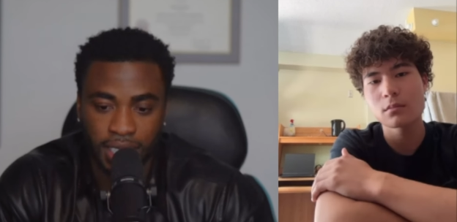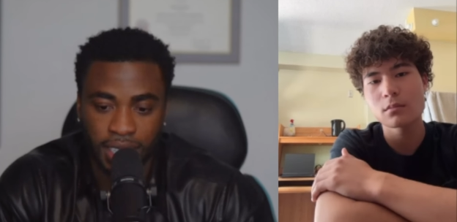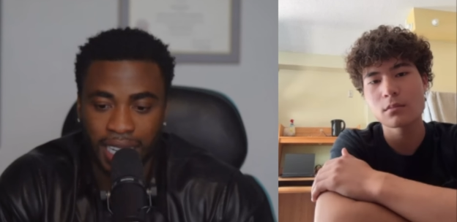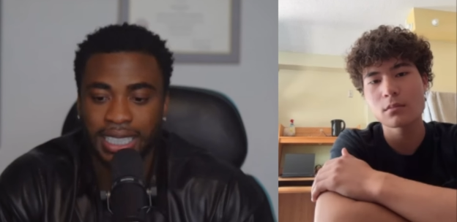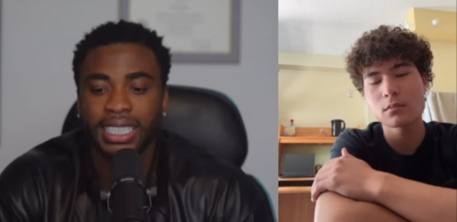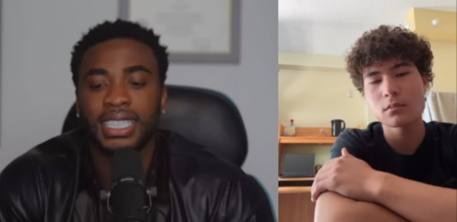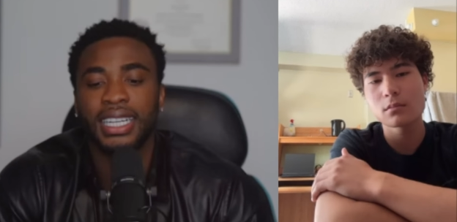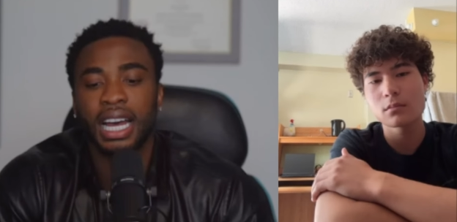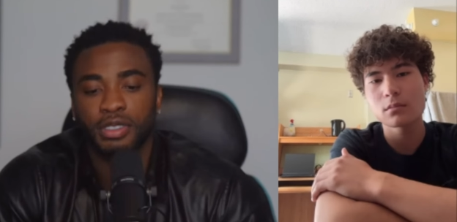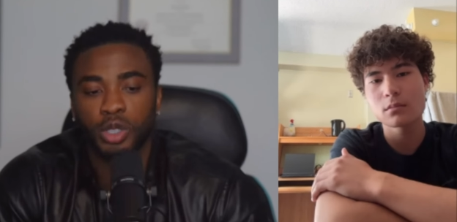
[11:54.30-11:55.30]
Speaker 1: and she
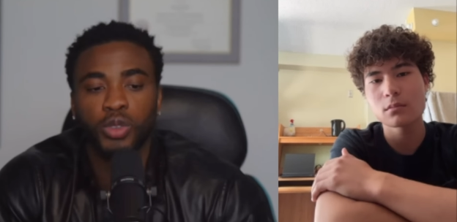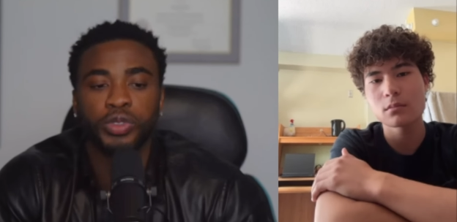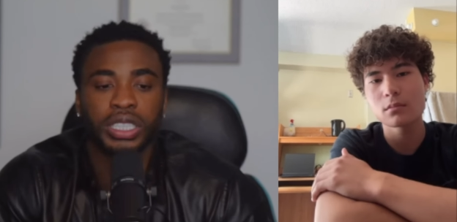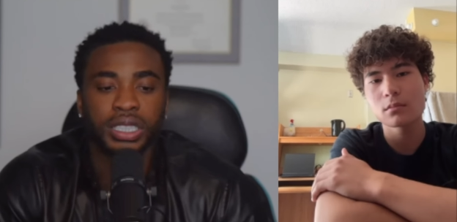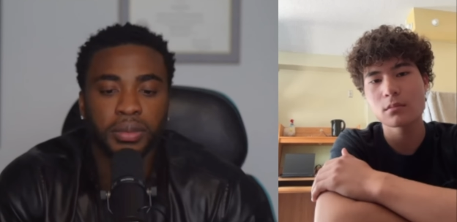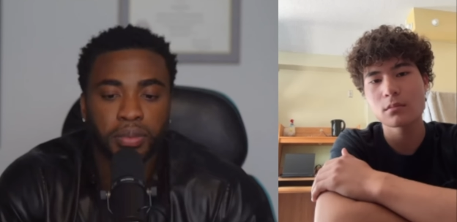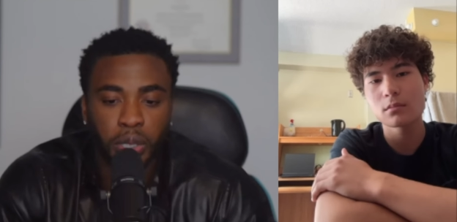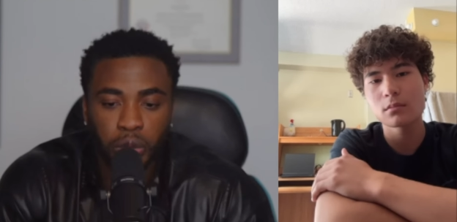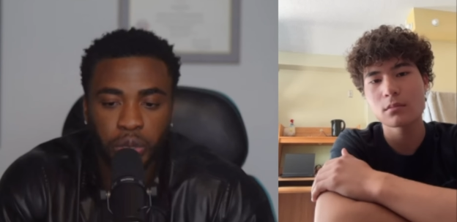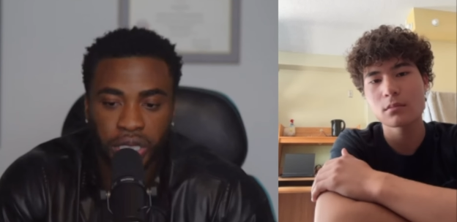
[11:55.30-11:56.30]
left you for some
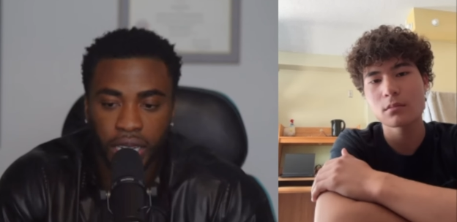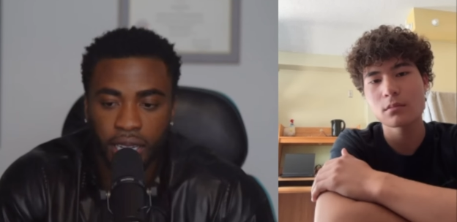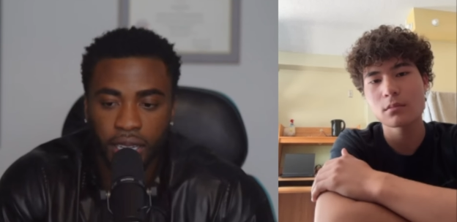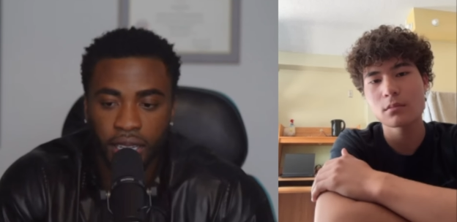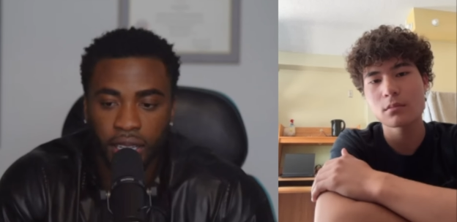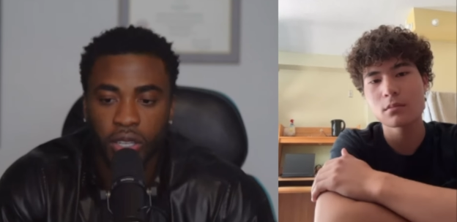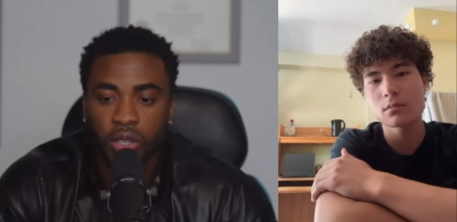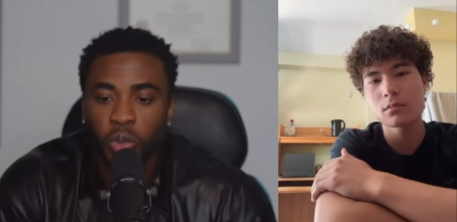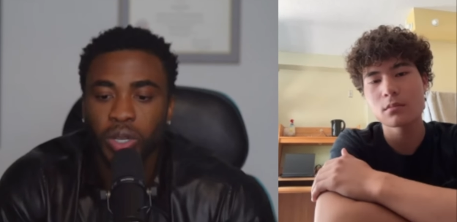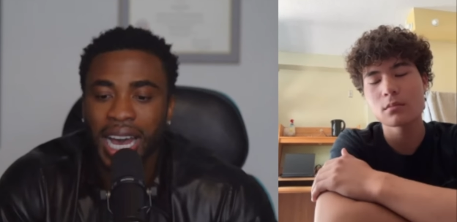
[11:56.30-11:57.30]
bullshit.
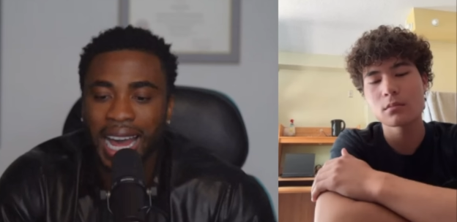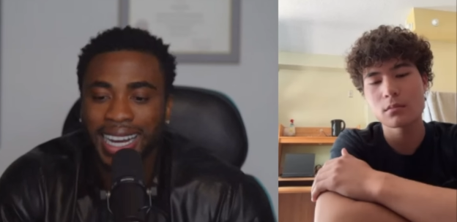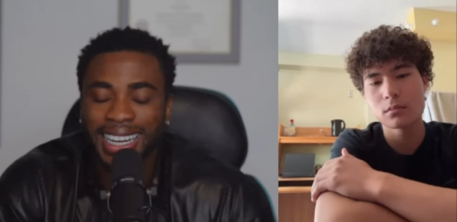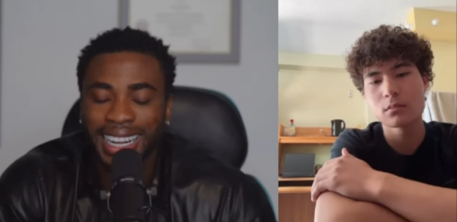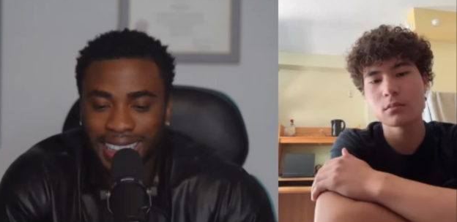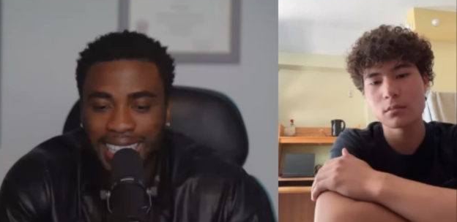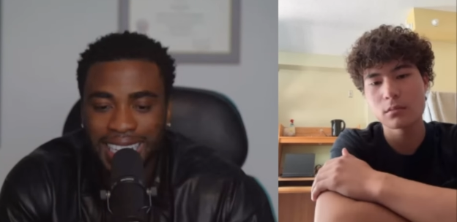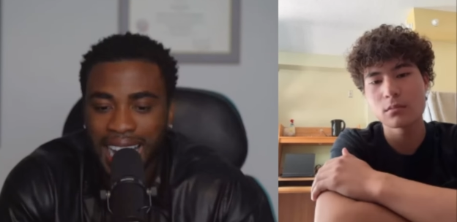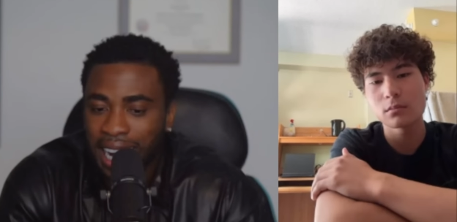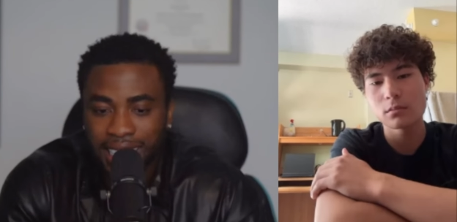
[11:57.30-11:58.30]
You got nothing
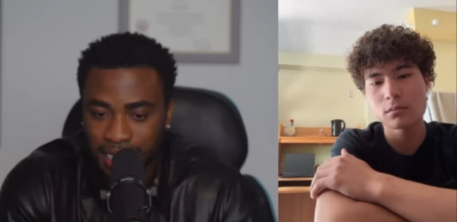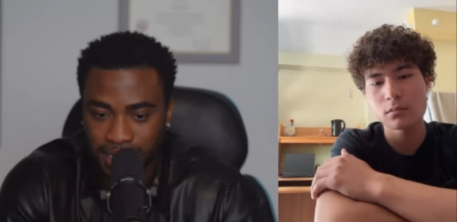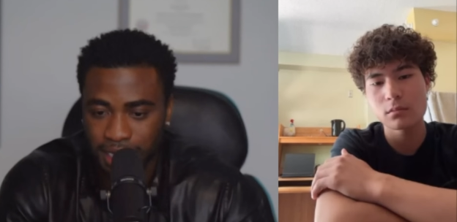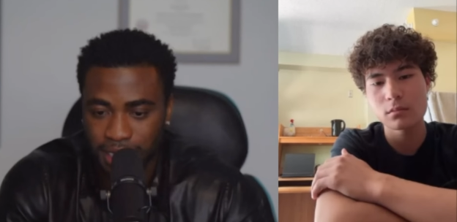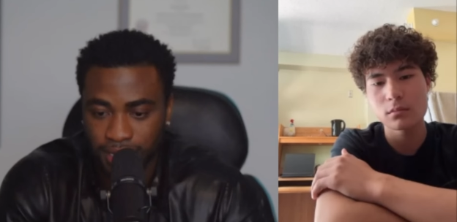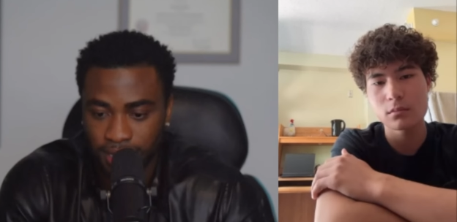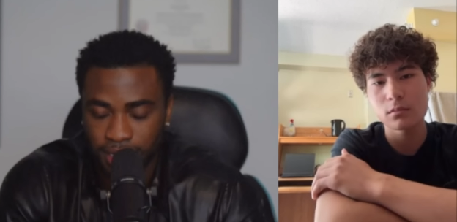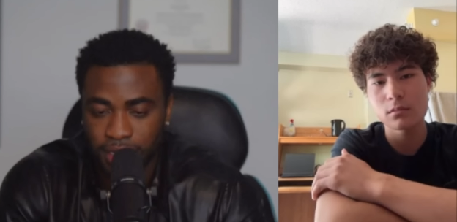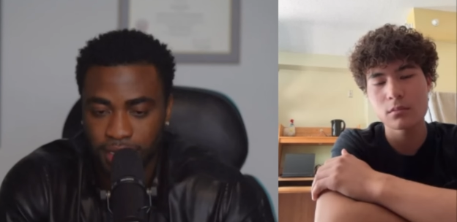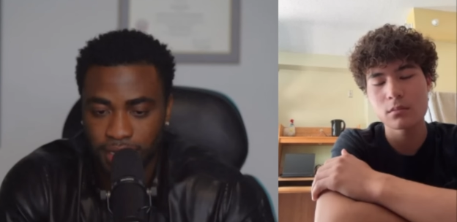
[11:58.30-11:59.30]
out of this.
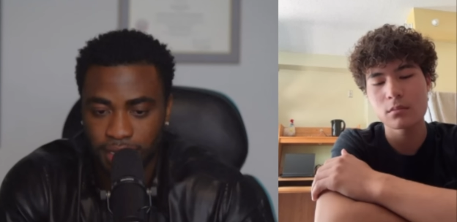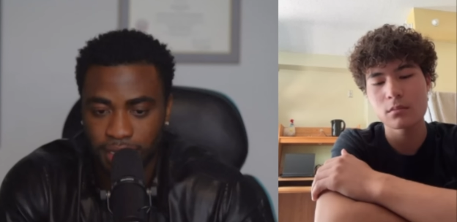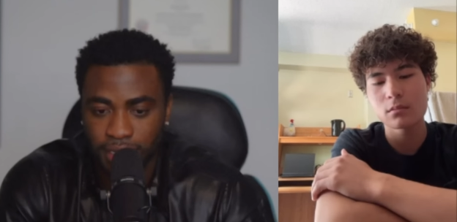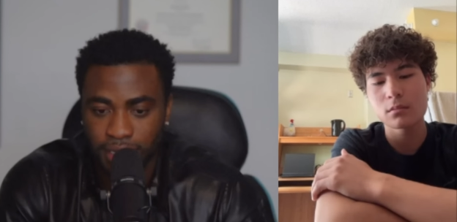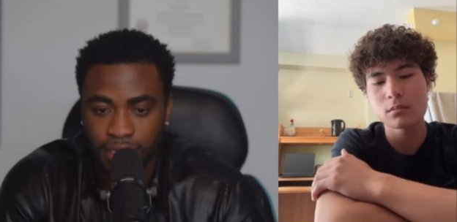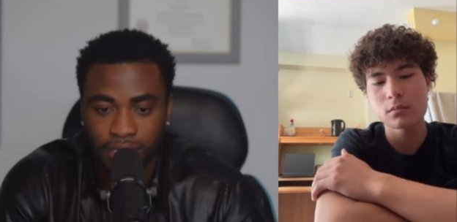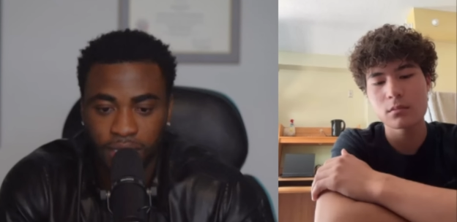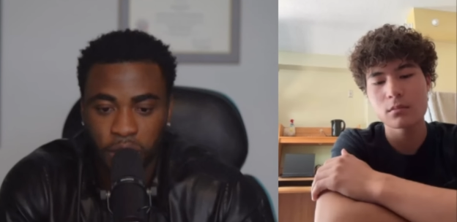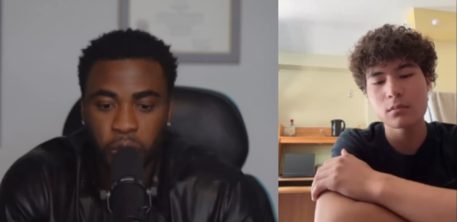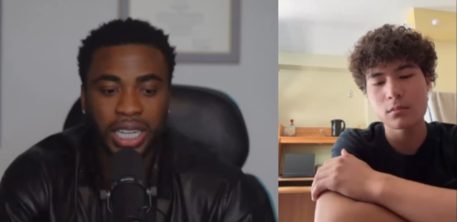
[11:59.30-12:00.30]

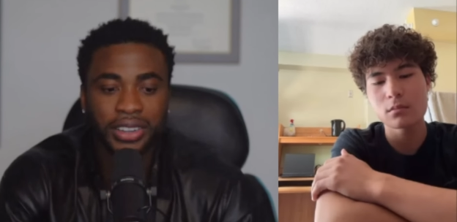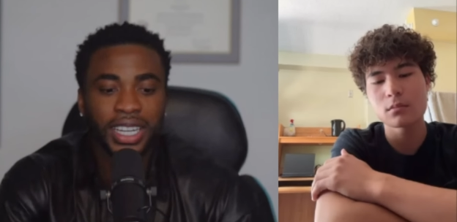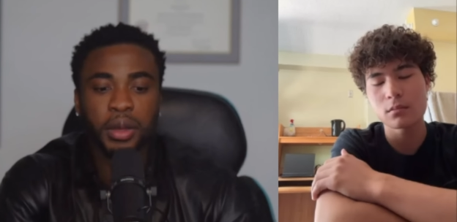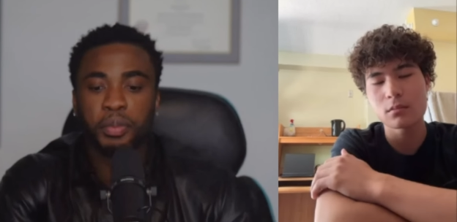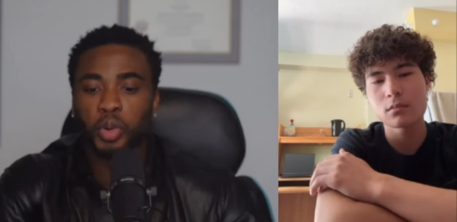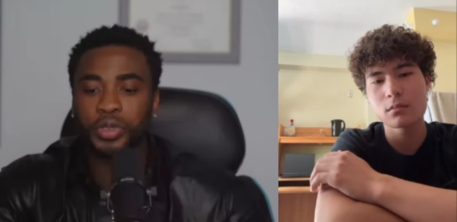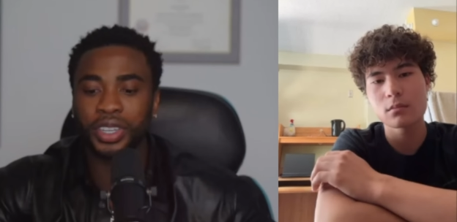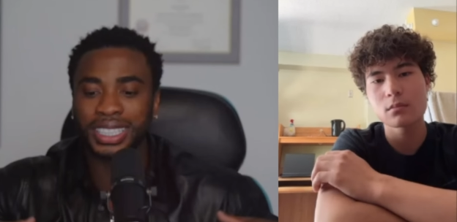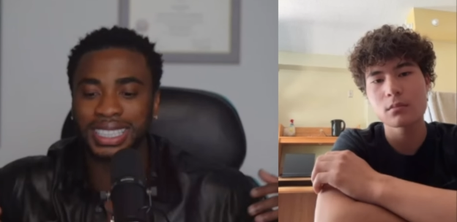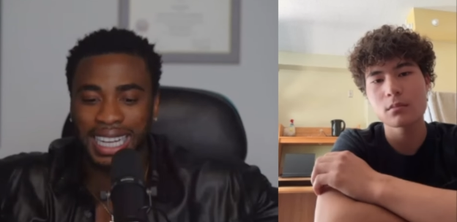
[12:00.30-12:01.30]
You didn't even improve
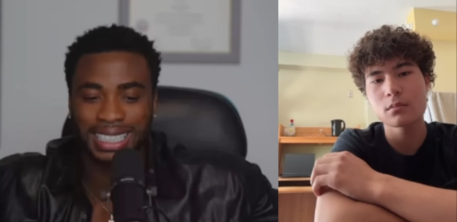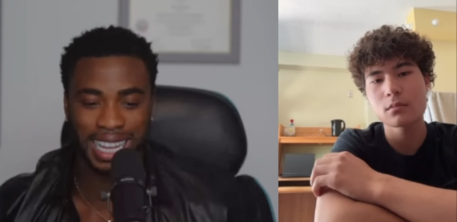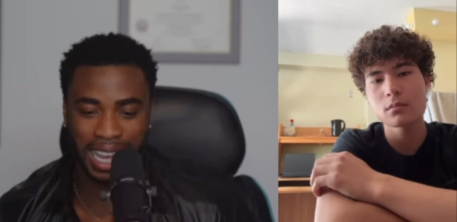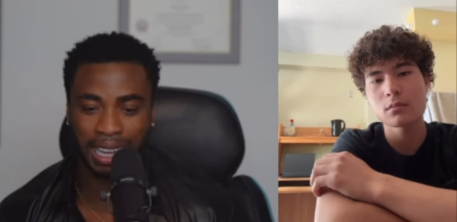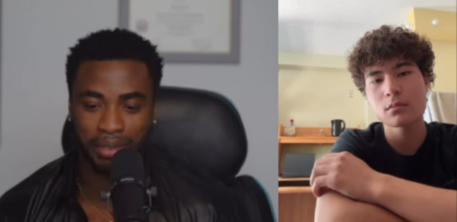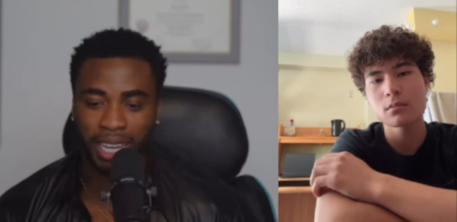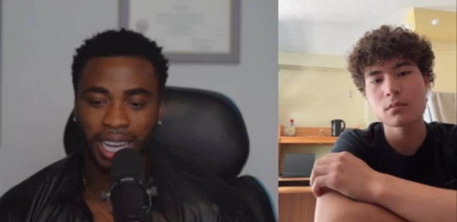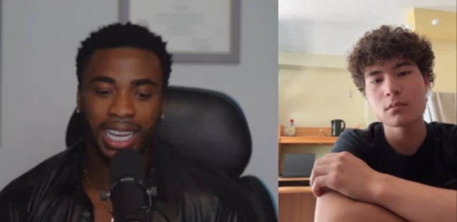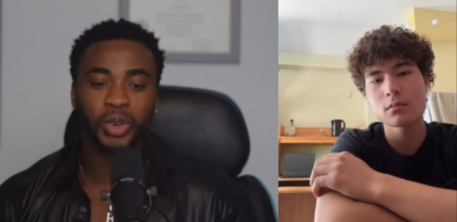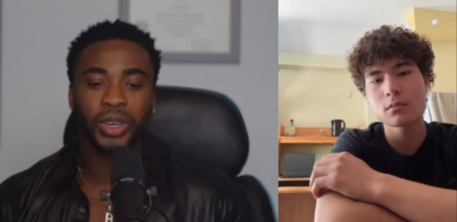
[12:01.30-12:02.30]
your sex game.
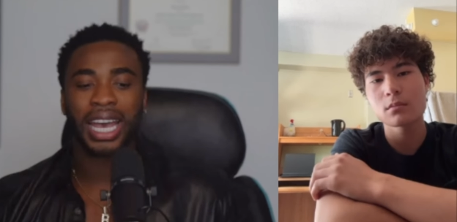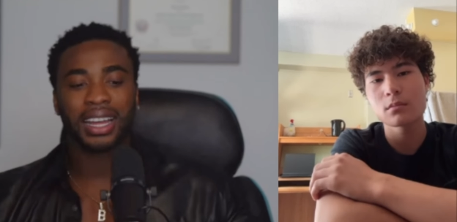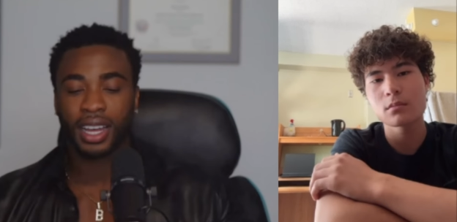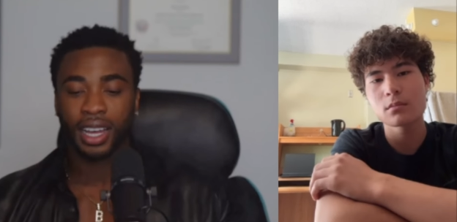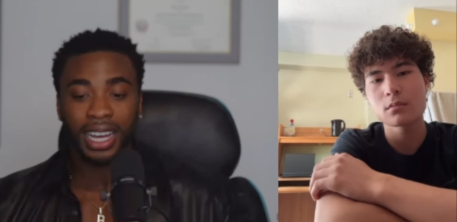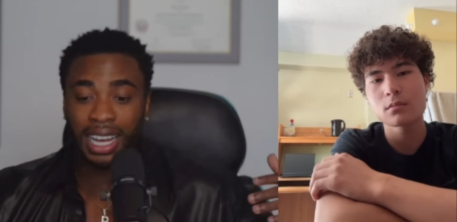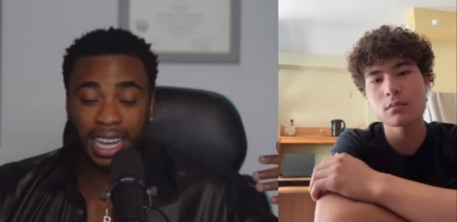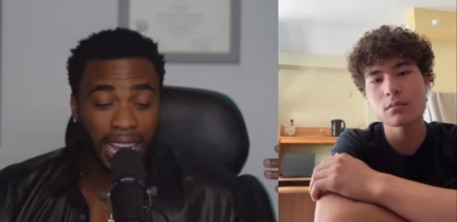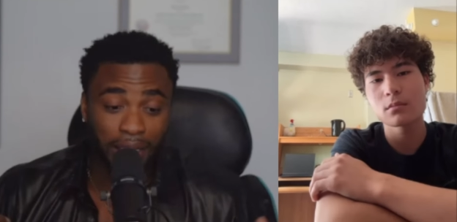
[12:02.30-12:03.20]
You can't even, eh,